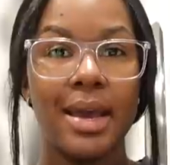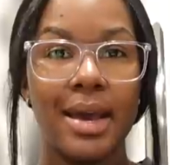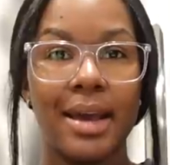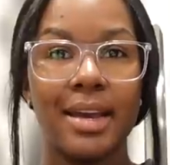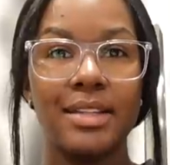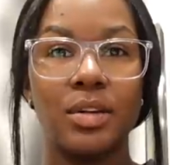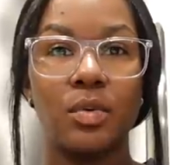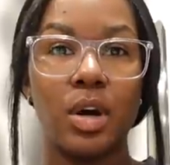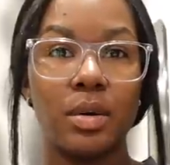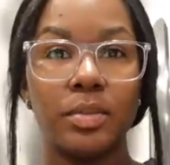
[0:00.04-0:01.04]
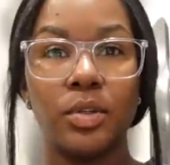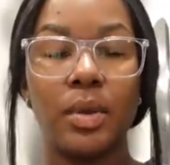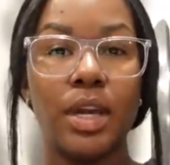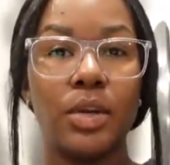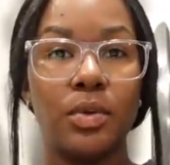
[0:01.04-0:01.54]
hey guys so welcome
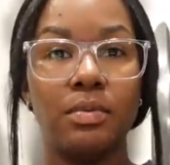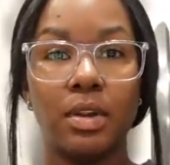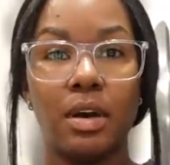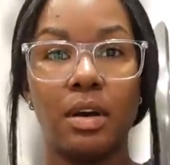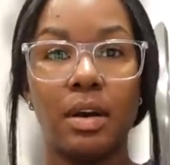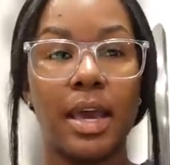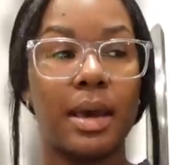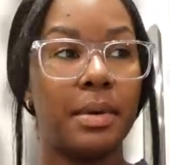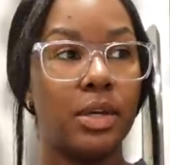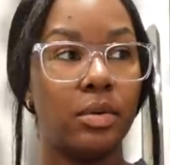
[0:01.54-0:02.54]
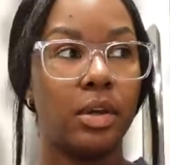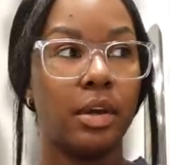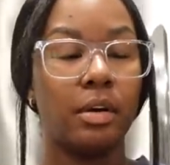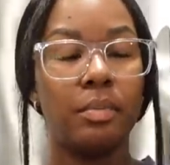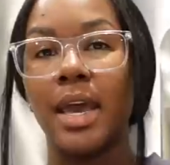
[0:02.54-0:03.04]
to a new vlog happy new
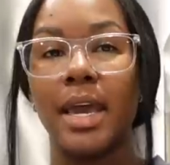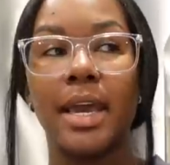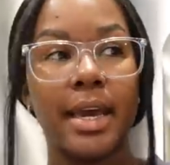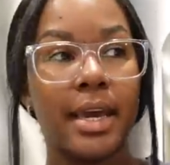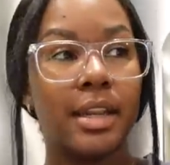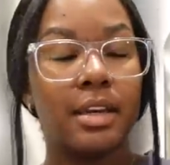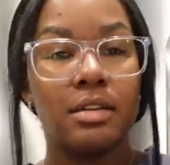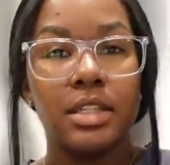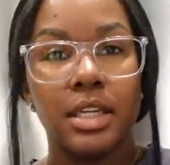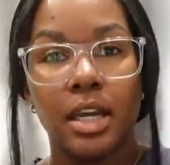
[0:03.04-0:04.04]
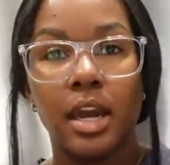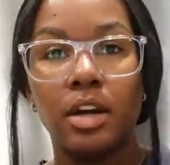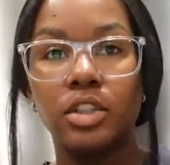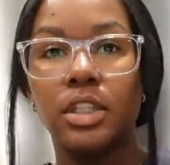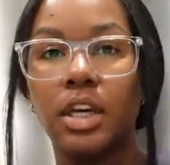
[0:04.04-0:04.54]
year and kelsey and i
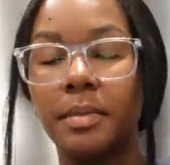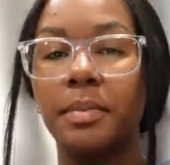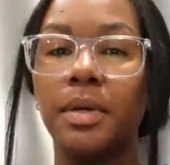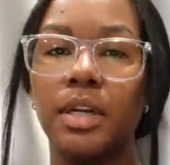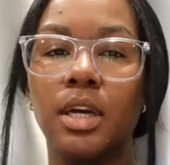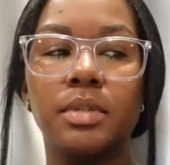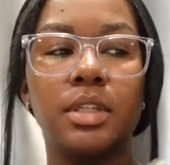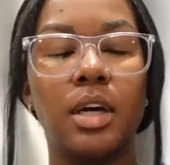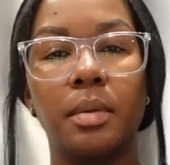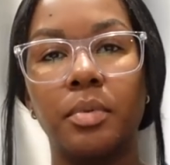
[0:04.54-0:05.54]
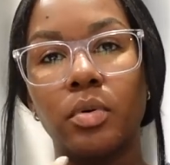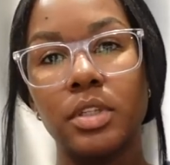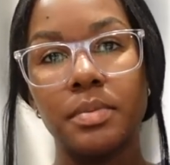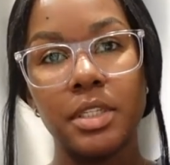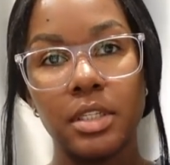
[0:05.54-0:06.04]
are just going to be putting up some
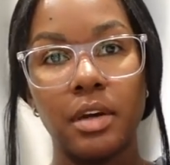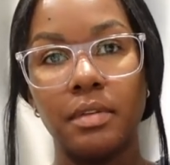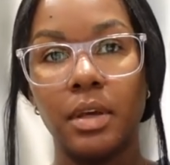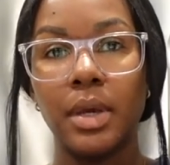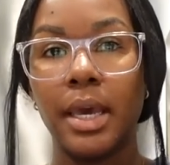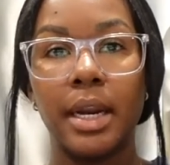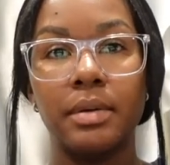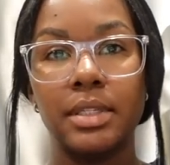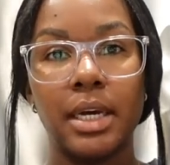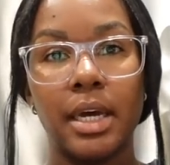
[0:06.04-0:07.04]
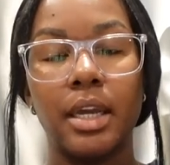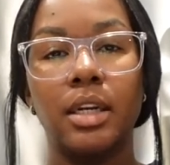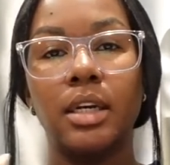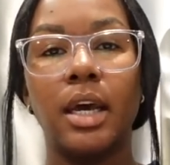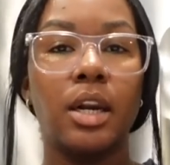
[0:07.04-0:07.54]
christmas stuff that we had outside
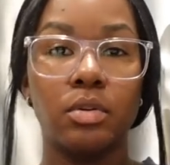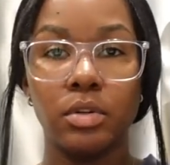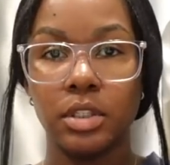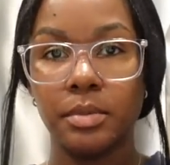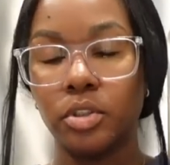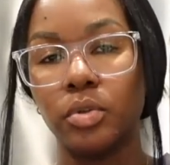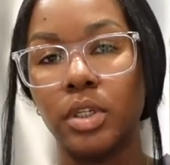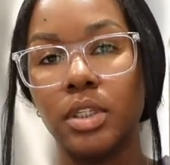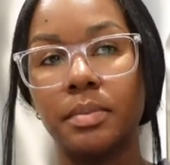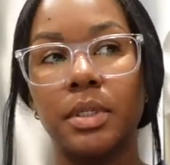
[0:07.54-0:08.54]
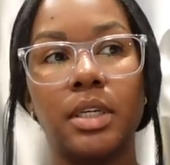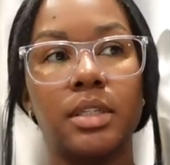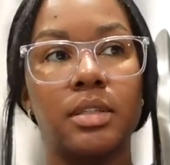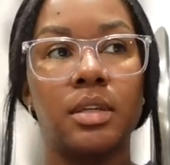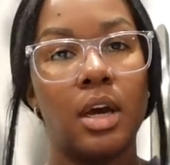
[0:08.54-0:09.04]
not our christmas trees
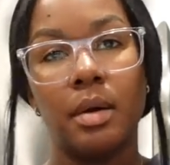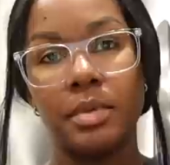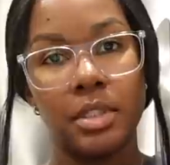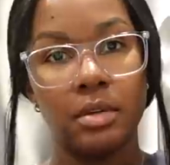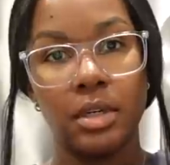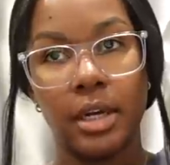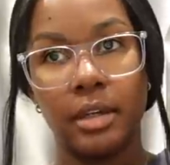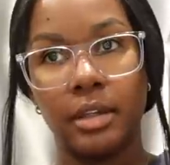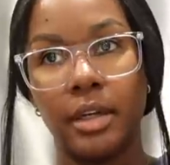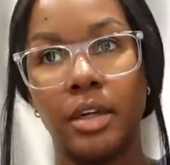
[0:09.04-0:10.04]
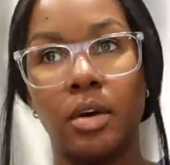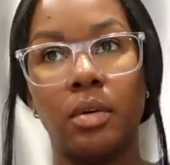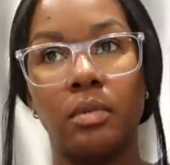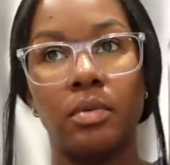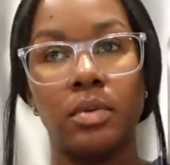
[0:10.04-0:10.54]
because i'm still not letting
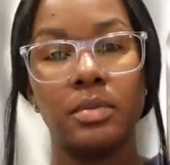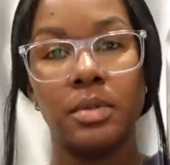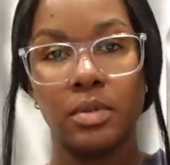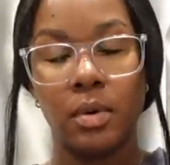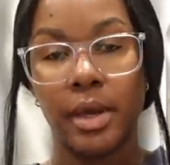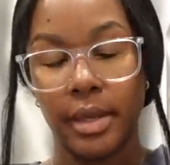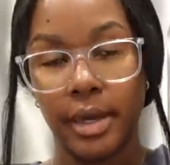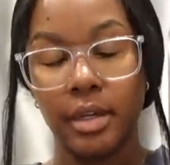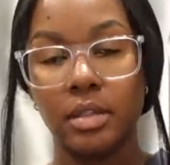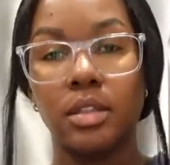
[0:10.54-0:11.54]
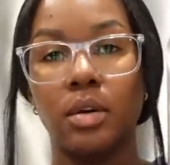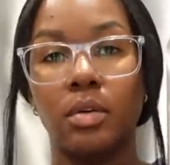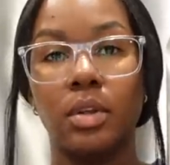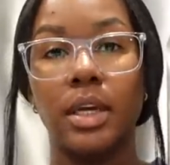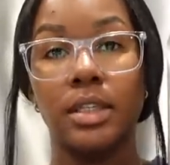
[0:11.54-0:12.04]
go of christmas quite yet
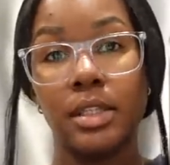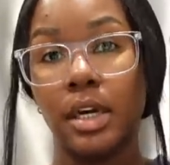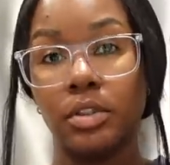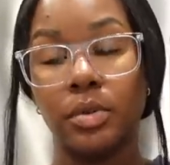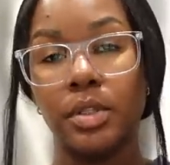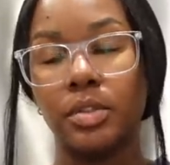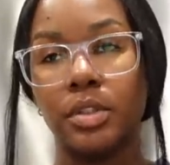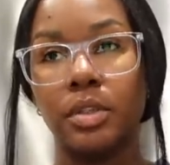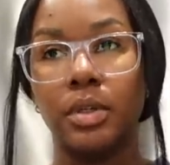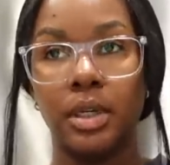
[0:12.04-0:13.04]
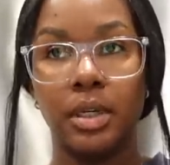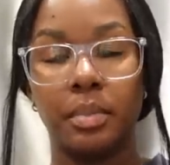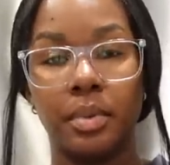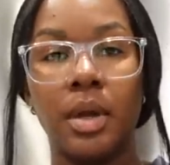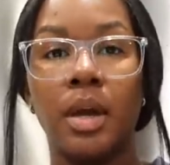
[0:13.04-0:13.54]
so the inside trees are still
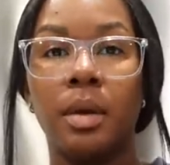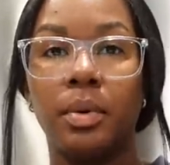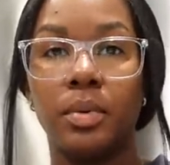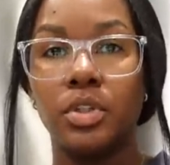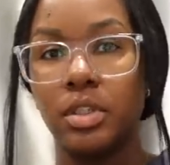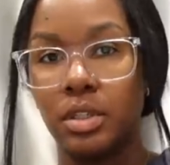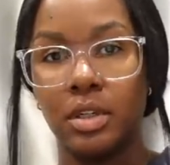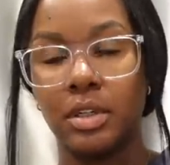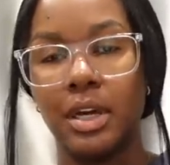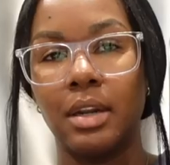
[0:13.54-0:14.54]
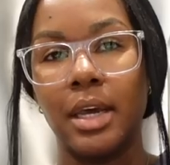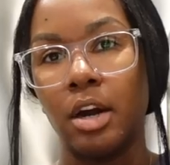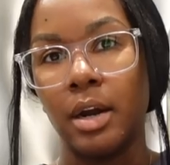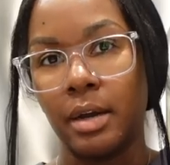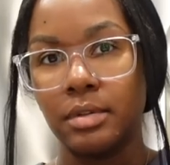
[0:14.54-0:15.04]
up so we just took down like
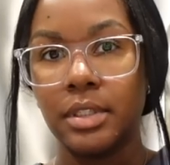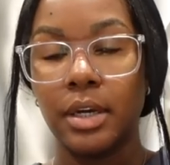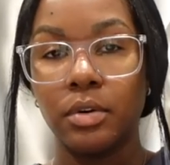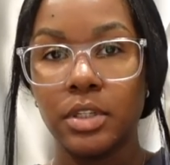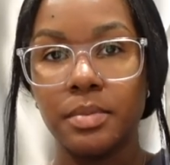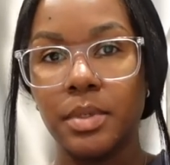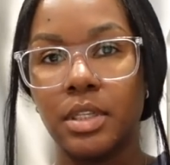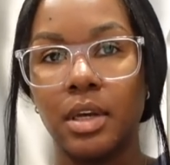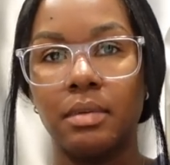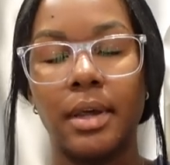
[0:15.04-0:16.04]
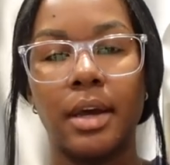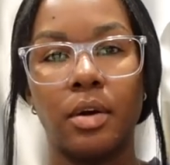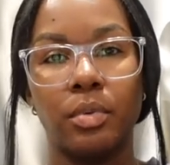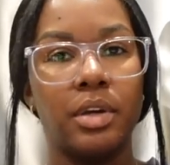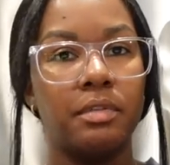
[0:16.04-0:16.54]
our outside Christmas stuff, like
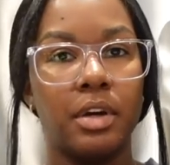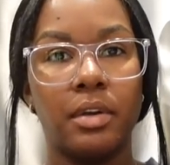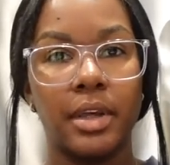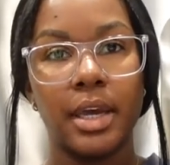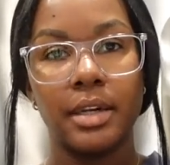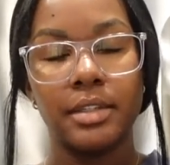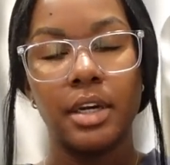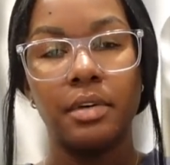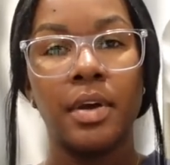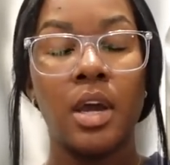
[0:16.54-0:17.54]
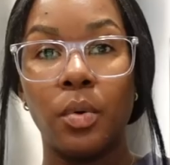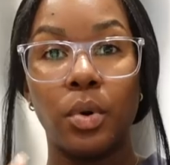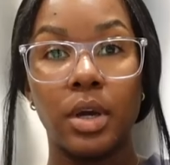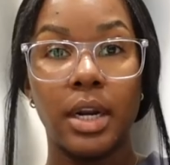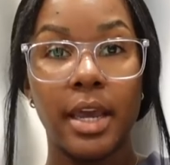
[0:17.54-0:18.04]
our wreath and all that kind of stuff.
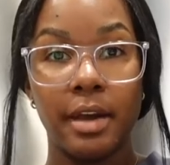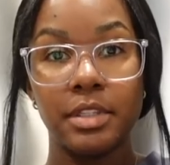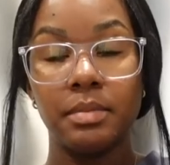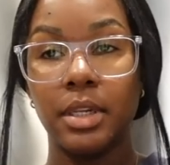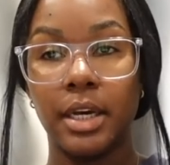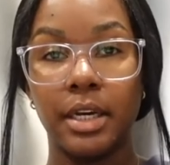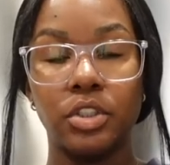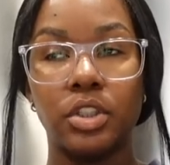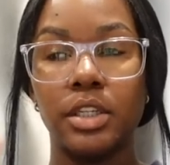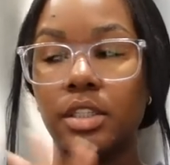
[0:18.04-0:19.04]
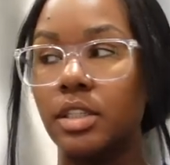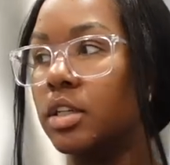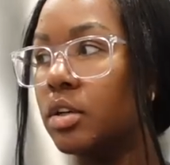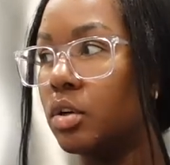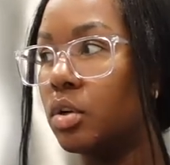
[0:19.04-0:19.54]
We're gonna have some lunch because it's
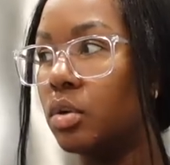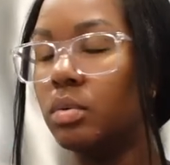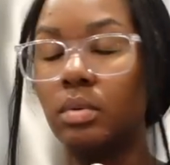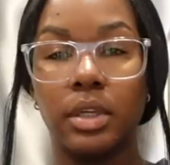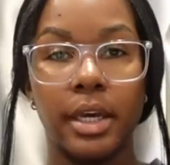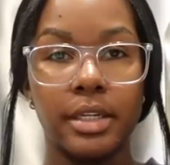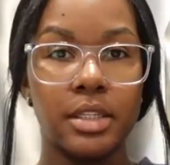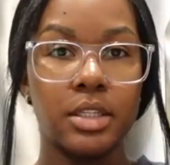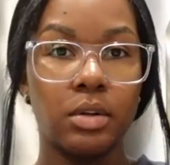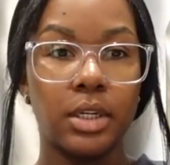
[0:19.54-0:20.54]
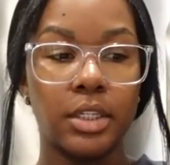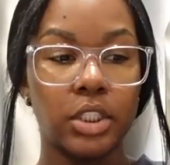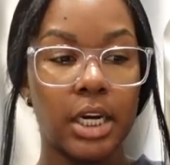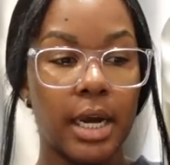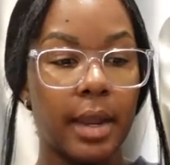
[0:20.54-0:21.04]
still, yes, it's still
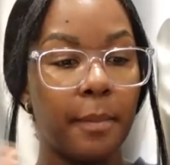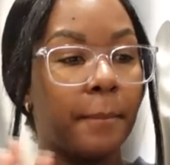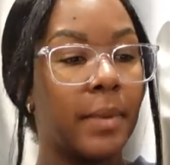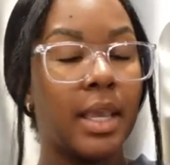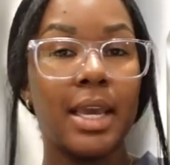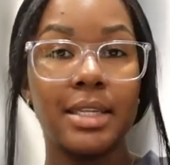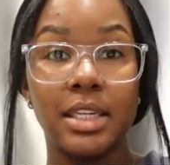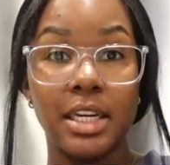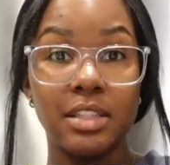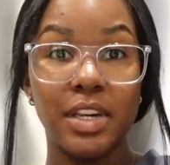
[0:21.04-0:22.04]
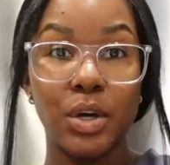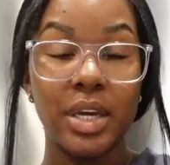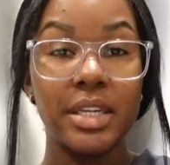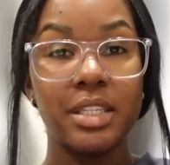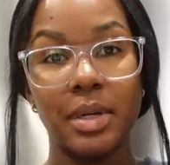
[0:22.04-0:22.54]
lunchtime. And today's video
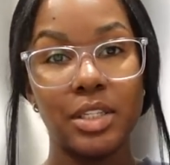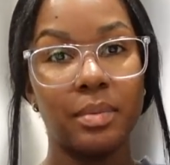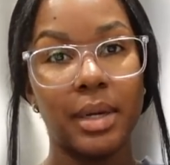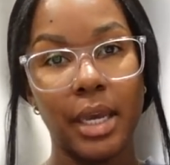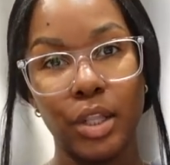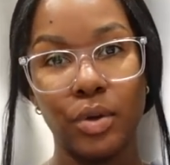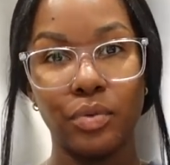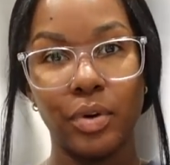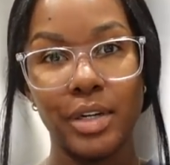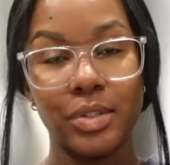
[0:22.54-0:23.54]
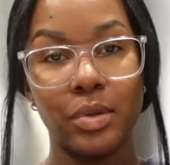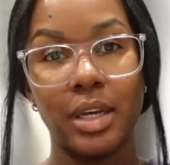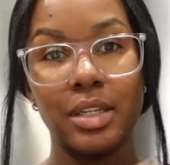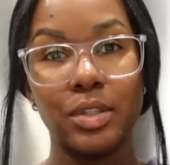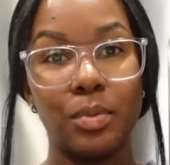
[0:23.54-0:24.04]
is sponsored by HelloFresh, so
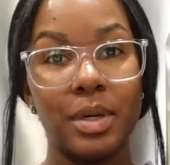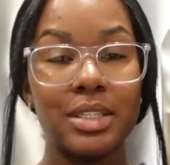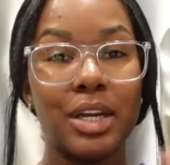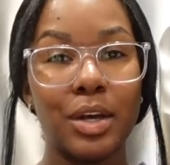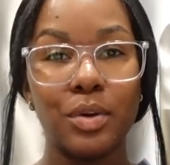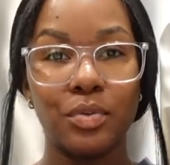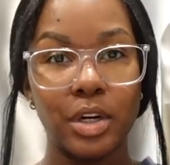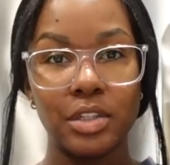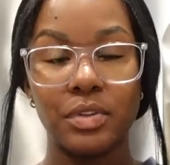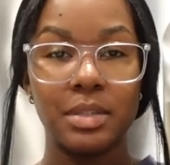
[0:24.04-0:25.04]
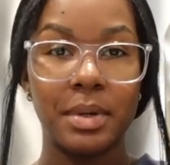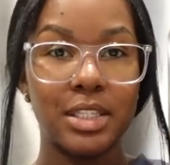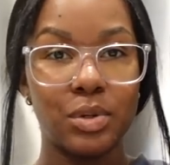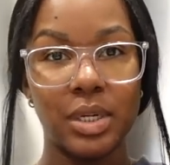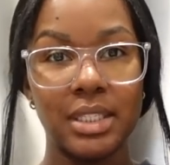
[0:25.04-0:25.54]
thanks so much to HelloFresh for
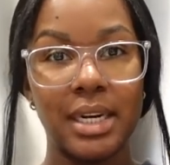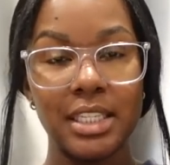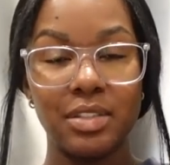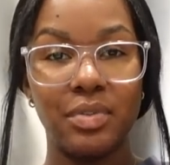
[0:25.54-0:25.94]
sponsoring today's